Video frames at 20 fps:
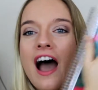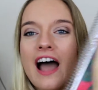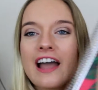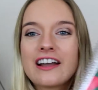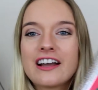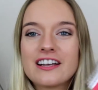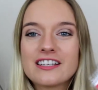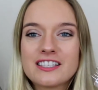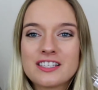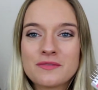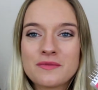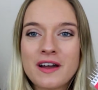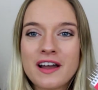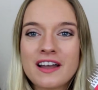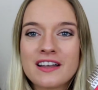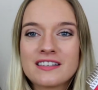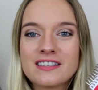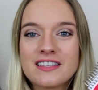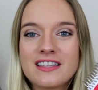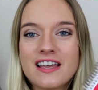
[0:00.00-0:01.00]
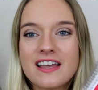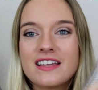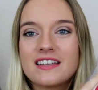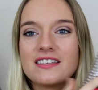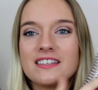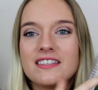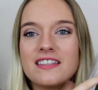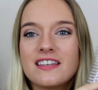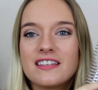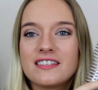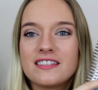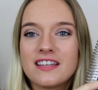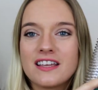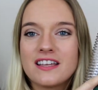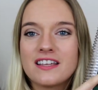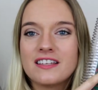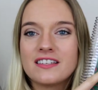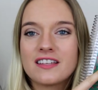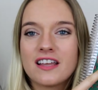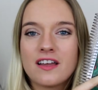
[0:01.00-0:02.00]
I customized this. This
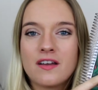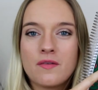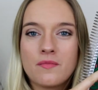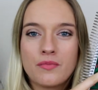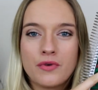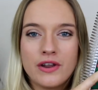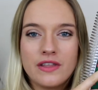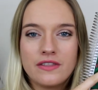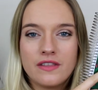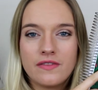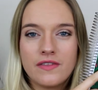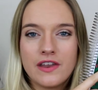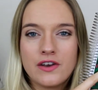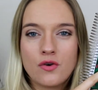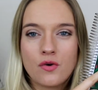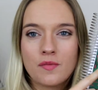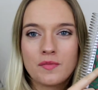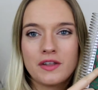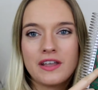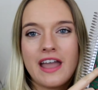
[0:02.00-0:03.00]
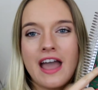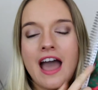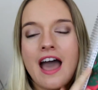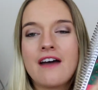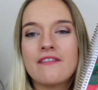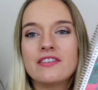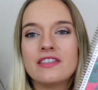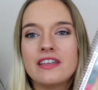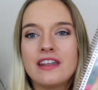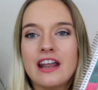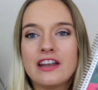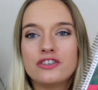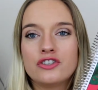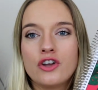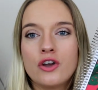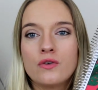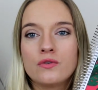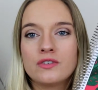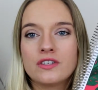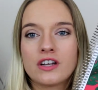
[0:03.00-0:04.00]
is a print that they normally have, and then I
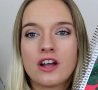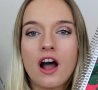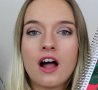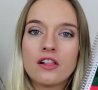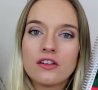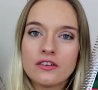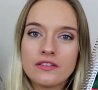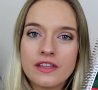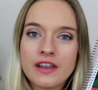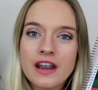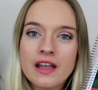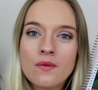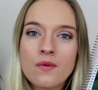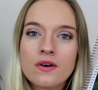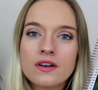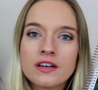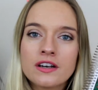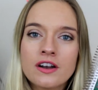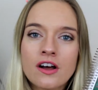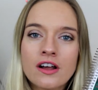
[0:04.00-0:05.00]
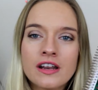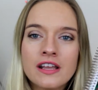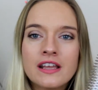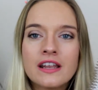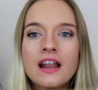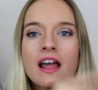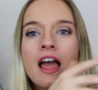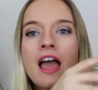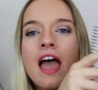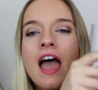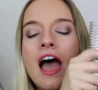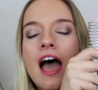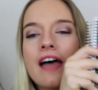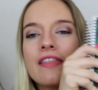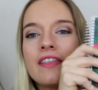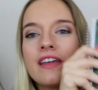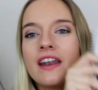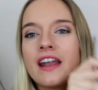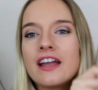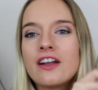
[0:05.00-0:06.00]
chose the color that I wanted on it.
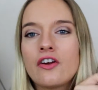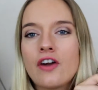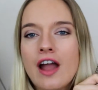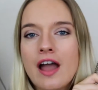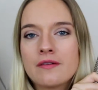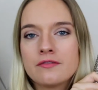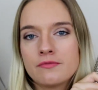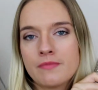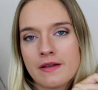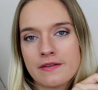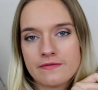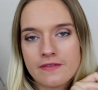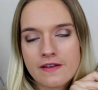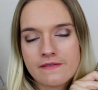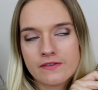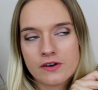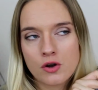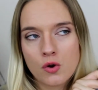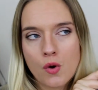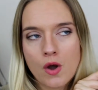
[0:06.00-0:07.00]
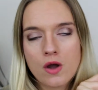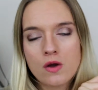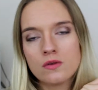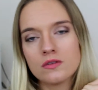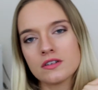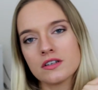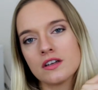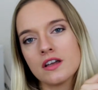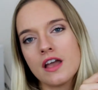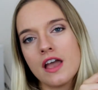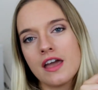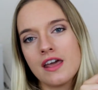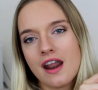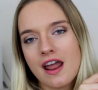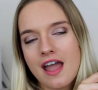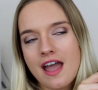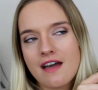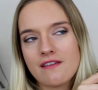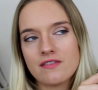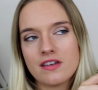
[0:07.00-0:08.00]
And then I grabbed my favorite quote, and
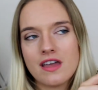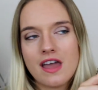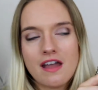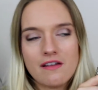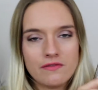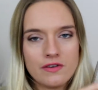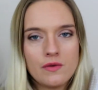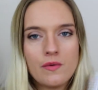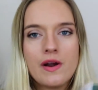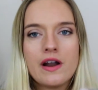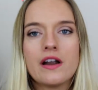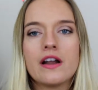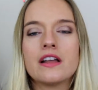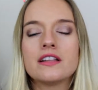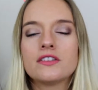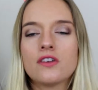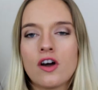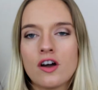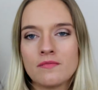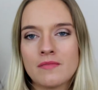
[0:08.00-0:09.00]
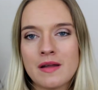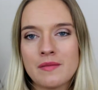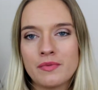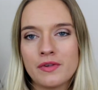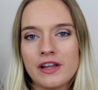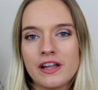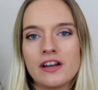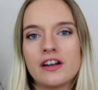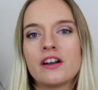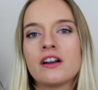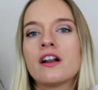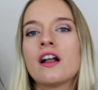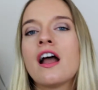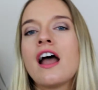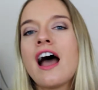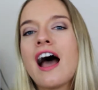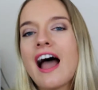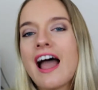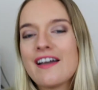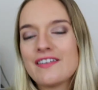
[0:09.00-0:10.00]
I have it everywhere. It's on my planner.
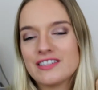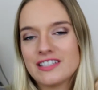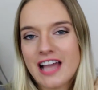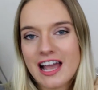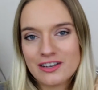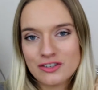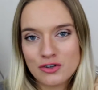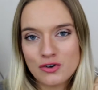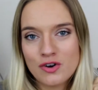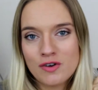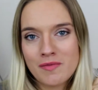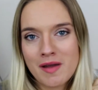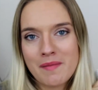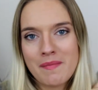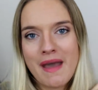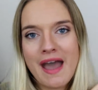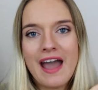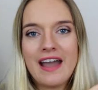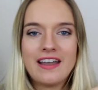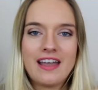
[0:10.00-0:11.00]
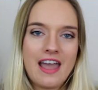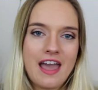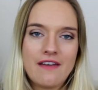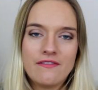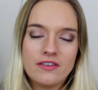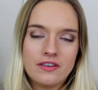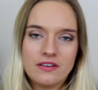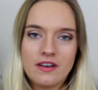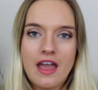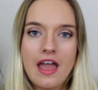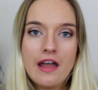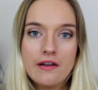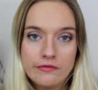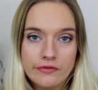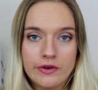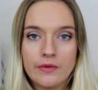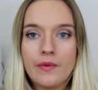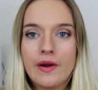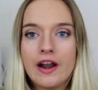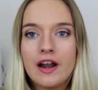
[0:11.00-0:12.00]
I have it tattooed on my back. I have it
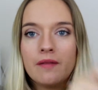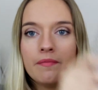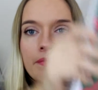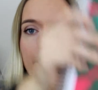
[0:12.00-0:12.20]
everywhere.